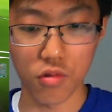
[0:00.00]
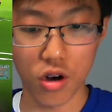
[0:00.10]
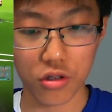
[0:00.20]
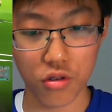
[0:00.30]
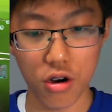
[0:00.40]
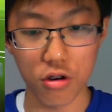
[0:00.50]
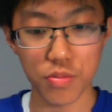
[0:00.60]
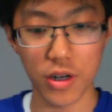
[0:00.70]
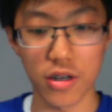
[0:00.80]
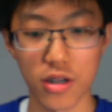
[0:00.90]
throws,
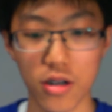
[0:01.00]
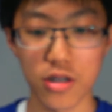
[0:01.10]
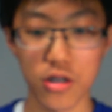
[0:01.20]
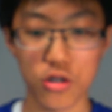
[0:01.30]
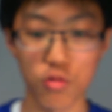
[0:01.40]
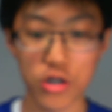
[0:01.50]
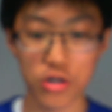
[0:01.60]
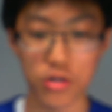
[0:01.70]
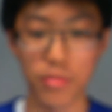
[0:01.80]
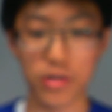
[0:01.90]
but
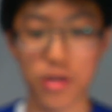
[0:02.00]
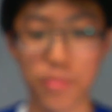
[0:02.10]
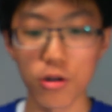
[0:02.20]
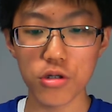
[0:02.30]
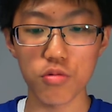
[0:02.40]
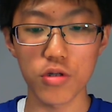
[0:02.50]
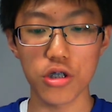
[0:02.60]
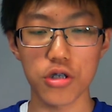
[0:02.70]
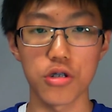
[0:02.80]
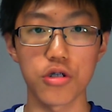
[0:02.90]
the opponent
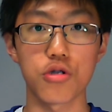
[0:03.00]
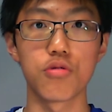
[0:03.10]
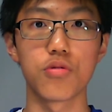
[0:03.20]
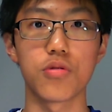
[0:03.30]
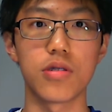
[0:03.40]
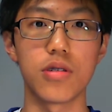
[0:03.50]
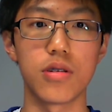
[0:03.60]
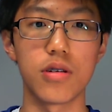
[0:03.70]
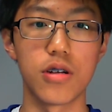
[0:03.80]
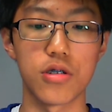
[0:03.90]
switches into
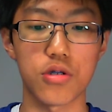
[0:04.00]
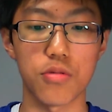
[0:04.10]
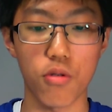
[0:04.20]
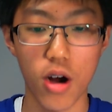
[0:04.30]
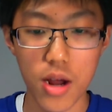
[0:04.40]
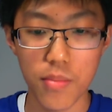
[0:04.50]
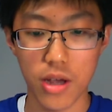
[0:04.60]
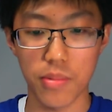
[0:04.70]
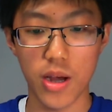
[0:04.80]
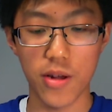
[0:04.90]
his
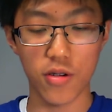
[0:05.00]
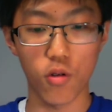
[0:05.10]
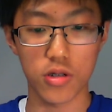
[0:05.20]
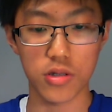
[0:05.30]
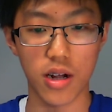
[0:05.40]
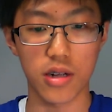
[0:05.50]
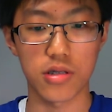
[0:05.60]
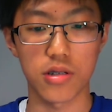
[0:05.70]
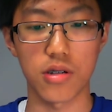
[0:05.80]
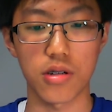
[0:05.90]
Primeape, and of course I had
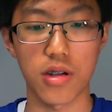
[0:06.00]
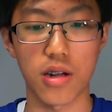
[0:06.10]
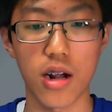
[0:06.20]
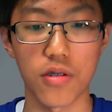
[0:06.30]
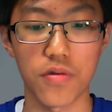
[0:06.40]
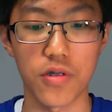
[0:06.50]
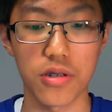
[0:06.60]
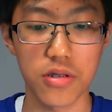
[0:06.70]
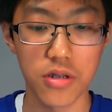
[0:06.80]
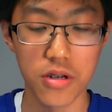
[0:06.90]
to get out of
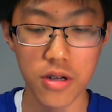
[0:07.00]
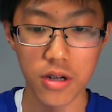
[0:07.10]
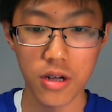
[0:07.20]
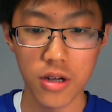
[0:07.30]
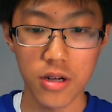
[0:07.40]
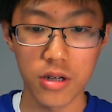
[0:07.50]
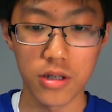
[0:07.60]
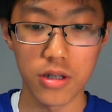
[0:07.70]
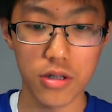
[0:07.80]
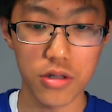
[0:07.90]
it.
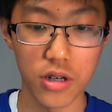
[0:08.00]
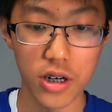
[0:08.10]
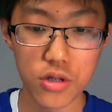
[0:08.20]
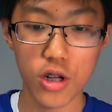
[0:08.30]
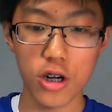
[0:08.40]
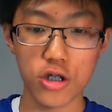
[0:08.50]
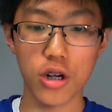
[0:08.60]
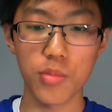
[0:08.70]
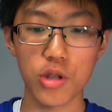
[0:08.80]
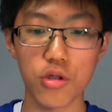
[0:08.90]
Night Slash
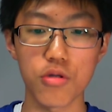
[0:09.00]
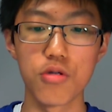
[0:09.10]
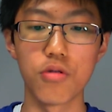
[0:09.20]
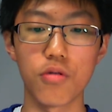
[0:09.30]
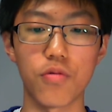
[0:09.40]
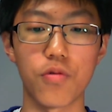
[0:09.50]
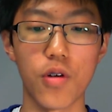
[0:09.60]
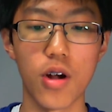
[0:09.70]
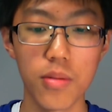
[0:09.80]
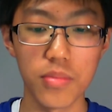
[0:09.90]
coming through
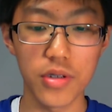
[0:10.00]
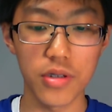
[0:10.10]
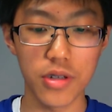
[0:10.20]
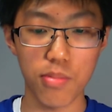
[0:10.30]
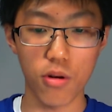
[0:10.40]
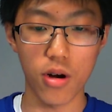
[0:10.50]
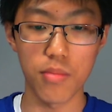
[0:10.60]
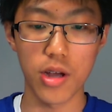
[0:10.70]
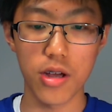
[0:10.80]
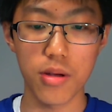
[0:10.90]
from the
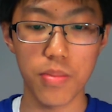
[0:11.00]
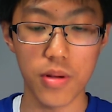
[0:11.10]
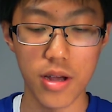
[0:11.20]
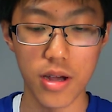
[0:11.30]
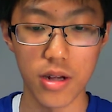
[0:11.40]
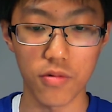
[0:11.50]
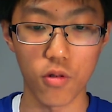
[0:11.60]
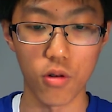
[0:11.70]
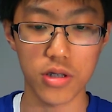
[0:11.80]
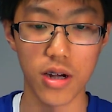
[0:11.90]
Primeape, and of
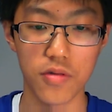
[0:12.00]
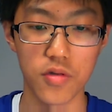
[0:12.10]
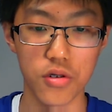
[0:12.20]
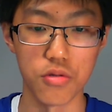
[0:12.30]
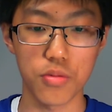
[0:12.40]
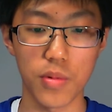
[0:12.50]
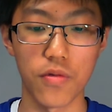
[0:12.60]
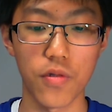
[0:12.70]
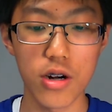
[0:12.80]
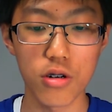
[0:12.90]
course I have to use my
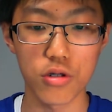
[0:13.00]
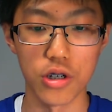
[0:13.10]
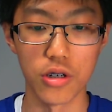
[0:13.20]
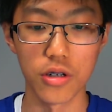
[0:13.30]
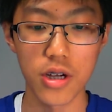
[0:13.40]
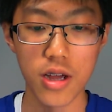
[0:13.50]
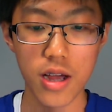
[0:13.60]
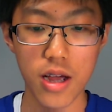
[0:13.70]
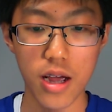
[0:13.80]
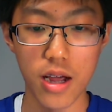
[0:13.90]
final shield,
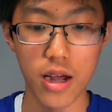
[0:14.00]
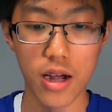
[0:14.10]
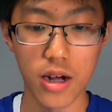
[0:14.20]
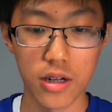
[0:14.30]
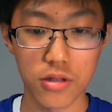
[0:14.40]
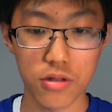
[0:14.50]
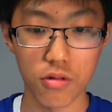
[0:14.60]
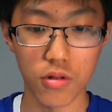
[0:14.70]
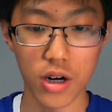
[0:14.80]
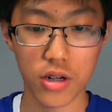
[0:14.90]
and
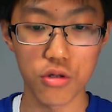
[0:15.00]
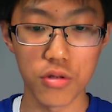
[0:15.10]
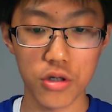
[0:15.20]
what I can do in this